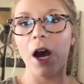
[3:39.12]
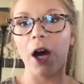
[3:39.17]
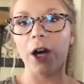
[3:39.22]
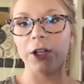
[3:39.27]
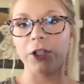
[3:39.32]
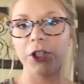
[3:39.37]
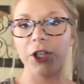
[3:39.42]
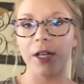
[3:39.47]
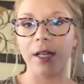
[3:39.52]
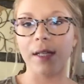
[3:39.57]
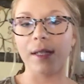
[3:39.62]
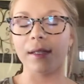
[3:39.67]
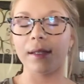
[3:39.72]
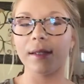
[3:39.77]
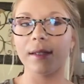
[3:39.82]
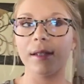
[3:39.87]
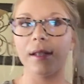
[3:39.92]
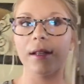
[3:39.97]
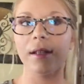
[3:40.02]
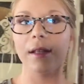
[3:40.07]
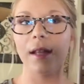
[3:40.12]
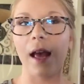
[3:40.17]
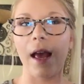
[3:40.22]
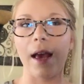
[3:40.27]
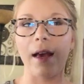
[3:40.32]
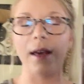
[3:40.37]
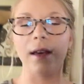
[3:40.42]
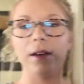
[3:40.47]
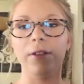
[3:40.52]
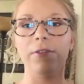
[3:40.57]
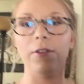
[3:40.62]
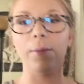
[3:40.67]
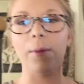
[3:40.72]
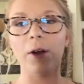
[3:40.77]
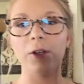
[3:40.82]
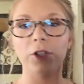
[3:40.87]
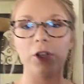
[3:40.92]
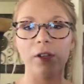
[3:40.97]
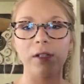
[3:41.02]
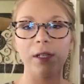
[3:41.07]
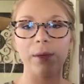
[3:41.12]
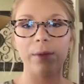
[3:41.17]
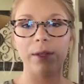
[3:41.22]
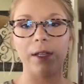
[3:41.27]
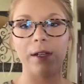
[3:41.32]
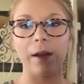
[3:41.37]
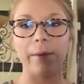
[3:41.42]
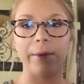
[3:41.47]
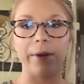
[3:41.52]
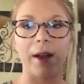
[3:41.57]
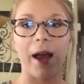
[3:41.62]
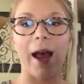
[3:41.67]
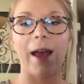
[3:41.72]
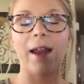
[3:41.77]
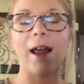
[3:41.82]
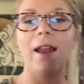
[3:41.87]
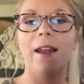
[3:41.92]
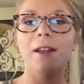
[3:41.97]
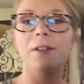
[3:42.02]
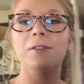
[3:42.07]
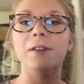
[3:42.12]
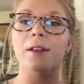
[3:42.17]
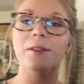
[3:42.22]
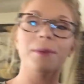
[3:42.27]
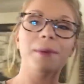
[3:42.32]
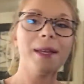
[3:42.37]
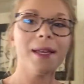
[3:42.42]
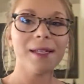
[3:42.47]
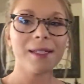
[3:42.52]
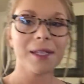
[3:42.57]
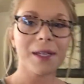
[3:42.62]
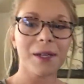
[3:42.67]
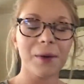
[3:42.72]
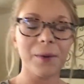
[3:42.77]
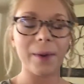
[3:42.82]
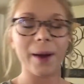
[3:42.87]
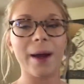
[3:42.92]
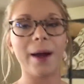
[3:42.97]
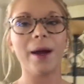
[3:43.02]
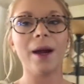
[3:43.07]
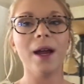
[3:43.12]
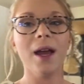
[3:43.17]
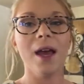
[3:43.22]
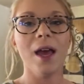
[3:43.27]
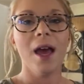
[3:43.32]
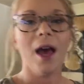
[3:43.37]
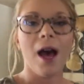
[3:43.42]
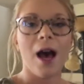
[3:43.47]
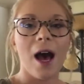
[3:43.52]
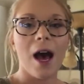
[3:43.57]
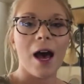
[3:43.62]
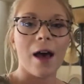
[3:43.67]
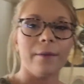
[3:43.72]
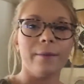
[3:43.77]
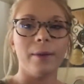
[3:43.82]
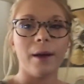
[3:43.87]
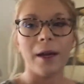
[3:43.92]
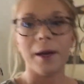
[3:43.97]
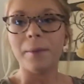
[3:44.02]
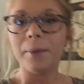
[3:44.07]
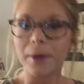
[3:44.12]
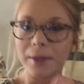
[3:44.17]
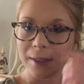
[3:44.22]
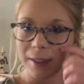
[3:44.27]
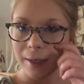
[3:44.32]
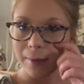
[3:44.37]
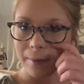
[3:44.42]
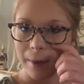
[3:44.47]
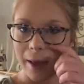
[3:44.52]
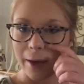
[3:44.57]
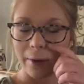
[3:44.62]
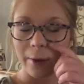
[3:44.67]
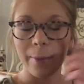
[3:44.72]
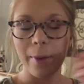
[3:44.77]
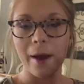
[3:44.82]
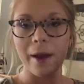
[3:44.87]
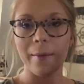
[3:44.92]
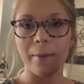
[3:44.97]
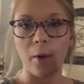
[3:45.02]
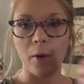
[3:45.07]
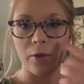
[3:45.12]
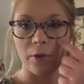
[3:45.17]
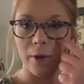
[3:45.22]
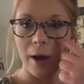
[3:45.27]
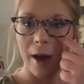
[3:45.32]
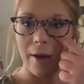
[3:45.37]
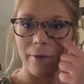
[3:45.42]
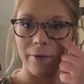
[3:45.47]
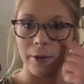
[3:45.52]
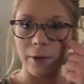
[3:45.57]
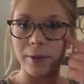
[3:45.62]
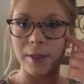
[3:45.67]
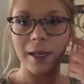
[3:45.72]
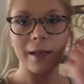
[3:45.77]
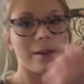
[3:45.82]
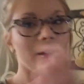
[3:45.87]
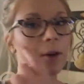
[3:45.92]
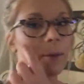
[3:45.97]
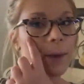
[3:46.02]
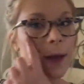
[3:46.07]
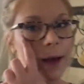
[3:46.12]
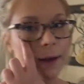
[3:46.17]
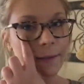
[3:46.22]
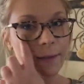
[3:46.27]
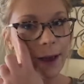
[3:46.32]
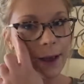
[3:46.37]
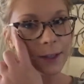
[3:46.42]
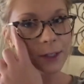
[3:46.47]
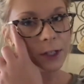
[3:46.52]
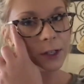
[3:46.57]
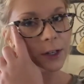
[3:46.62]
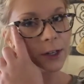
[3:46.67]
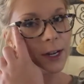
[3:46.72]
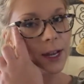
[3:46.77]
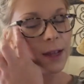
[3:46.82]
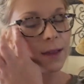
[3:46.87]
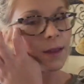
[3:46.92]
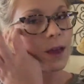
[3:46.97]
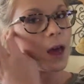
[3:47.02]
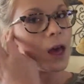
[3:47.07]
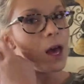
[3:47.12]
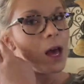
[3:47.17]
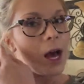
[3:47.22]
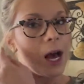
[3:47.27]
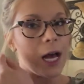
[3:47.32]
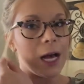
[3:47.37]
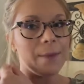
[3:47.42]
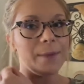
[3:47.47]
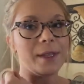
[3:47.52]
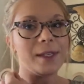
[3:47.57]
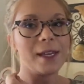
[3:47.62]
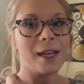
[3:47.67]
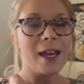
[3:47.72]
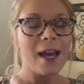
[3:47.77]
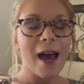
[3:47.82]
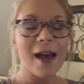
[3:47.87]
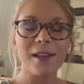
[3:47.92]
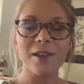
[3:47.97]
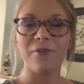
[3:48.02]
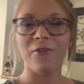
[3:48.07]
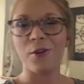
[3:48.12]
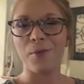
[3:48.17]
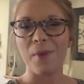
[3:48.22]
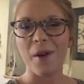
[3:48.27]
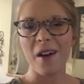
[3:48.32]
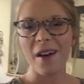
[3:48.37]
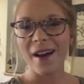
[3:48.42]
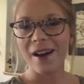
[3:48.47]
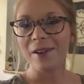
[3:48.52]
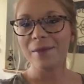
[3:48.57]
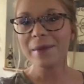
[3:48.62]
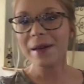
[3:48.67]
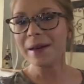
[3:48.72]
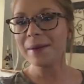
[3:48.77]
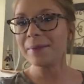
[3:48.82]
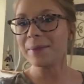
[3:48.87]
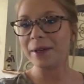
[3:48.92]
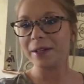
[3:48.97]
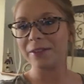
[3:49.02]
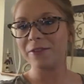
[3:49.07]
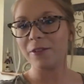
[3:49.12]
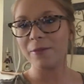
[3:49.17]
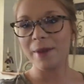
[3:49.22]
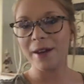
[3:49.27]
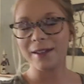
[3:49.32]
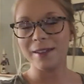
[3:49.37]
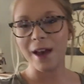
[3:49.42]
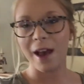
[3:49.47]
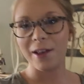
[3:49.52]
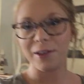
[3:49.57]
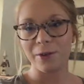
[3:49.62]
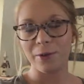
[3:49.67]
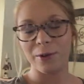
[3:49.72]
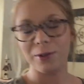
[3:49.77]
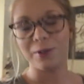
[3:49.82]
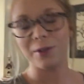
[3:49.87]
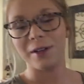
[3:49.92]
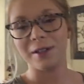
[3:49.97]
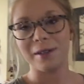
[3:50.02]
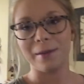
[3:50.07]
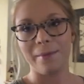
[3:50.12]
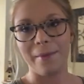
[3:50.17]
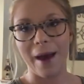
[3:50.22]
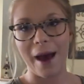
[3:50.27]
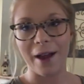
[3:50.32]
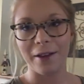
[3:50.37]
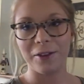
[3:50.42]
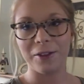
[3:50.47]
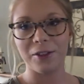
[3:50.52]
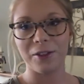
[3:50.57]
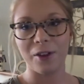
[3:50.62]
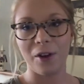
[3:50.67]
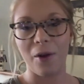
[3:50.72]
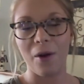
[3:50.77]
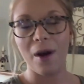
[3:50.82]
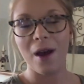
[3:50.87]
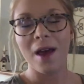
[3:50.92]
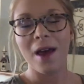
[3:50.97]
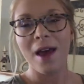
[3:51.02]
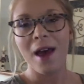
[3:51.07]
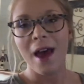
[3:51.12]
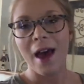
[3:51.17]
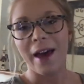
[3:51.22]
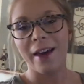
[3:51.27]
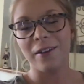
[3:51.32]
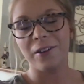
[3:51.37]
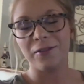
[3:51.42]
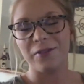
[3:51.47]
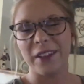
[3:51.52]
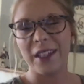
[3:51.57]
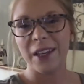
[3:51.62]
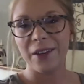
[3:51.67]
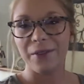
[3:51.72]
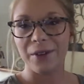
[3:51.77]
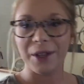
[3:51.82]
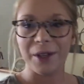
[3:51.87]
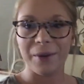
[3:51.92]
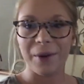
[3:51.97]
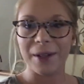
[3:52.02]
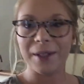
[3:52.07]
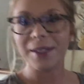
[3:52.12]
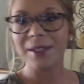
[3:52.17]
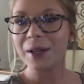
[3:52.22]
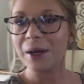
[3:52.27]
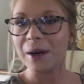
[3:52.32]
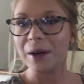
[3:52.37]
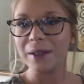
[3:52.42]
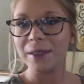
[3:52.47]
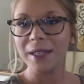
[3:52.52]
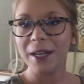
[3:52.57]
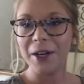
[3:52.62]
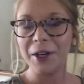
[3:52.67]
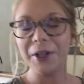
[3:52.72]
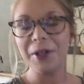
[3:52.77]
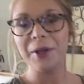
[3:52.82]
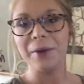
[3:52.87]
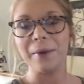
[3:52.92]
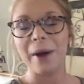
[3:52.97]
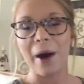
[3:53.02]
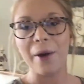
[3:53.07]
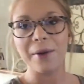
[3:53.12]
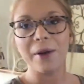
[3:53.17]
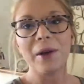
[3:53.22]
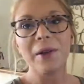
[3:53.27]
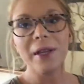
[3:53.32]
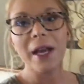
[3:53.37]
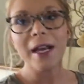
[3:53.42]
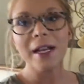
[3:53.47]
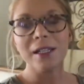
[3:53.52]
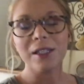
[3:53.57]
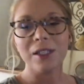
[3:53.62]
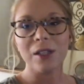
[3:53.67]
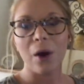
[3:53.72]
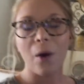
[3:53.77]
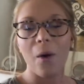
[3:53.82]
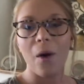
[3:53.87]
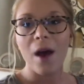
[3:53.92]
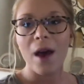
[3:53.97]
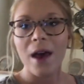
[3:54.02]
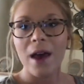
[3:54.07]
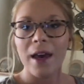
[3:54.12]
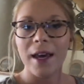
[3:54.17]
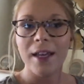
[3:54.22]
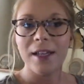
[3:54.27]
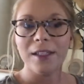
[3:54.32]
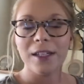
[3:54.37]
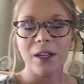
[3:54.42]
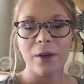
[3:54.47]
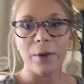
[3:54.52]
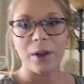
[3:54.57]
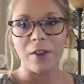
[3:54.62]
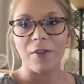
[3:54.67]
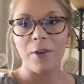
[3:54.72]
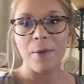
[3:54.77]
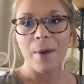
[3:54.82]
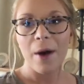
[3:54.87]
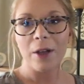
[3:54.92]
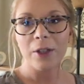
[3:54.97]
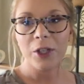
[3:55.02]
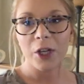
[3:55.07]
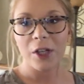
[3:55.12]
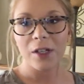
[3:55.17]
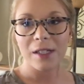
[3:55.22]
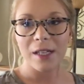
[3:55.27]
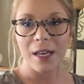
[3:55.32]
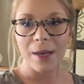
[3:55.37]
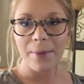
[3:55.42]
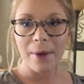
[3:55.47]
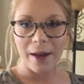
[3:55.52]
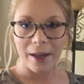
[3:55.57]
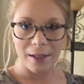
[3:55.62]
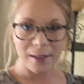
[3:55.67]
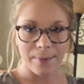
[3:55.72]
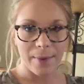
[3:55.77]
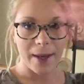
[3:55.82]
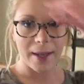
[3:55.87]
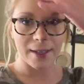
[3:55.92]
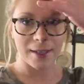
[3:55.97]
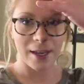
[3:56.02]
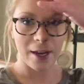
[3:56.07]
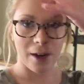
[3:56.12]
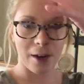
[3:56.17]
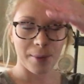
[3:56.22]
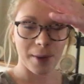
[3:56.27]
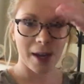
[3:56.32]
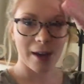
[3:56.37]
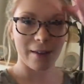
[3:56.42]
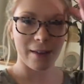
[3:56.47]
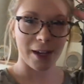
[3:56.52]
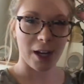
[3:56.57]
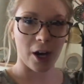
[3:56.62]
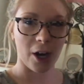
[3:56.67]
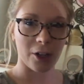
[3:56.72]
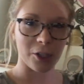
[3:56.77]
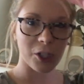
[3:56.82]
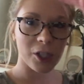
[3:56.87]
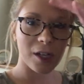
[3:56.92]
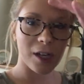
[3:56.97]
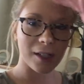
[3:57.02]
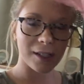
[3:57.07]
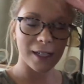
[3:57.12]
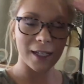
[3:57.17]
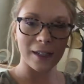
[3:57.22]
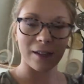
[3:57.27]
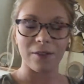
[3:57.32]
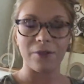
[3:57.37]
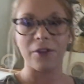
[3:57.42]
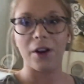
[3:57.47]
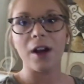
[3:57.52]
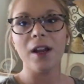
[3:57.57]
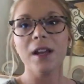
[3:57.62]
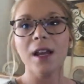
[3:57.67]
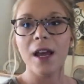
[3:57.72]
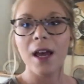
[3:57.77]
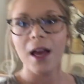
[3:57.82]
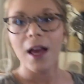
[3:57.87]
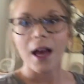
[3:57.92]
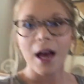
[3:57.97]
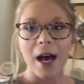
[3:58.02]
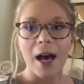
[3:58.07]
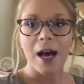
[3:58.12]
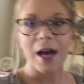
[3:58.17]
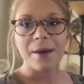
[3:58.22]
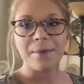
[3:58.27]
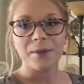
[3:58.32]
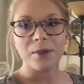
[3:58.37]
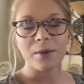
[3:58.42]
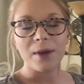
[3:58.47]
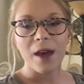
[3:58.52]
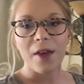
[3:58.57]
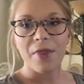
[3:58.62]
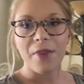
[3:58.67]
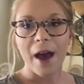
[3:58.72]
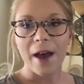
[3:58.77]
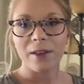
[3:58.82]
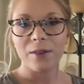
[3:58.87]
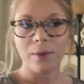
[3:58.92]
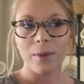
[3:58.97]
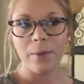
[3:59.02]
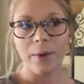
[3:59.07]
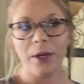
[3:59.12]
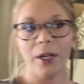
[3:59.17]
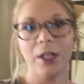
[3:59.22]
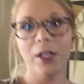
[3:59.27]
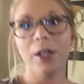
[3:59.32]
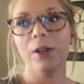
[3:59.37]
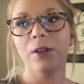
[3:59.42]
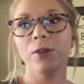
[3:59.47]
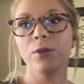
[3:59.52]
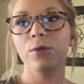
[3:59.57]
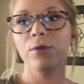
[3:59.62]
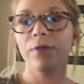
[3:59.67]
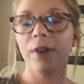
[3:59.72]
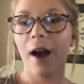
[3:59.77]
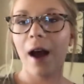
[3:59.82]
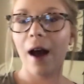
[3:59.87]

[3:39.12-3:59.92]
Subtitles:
Archie's like football jersey with the number 9 on it, so that's what he's gonna wear. Probably put some like, we probably both will have those like little black lines underneath. He said he has a football helmet, but it's from his high school, so it doesn't match, so I don't think he really wants to carry it around all night. So he's gonna wear the football jersey, probably spike his hair up kind of like Archie does, like in the front. So yeah, that's what we're gonna do for